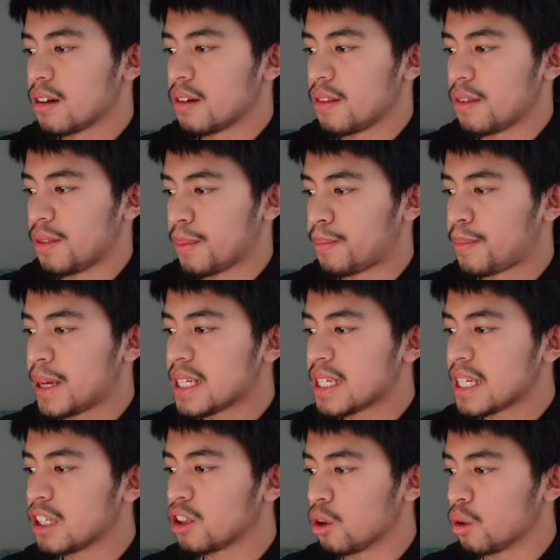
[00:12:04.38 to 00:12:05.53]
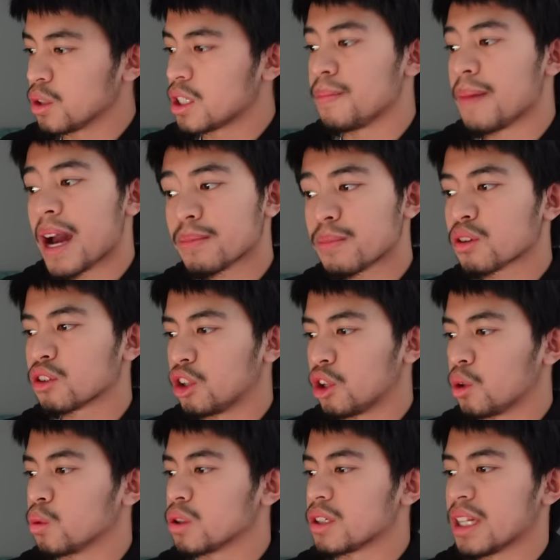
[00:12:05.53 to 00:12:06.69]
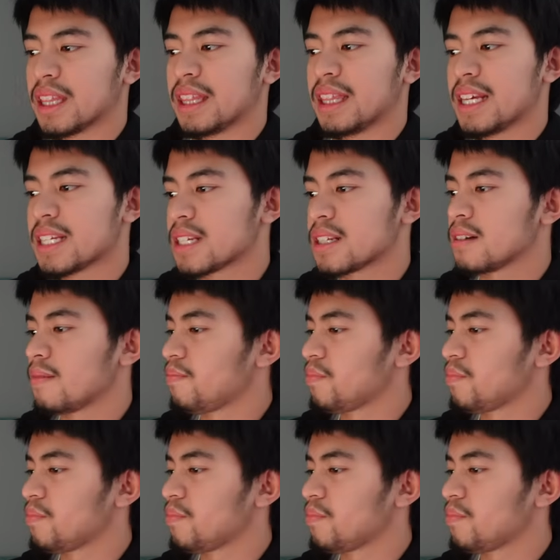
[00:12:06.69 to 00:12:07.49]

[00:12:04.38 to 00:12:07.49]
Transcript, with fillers: the P C knows, the MacBook knows that this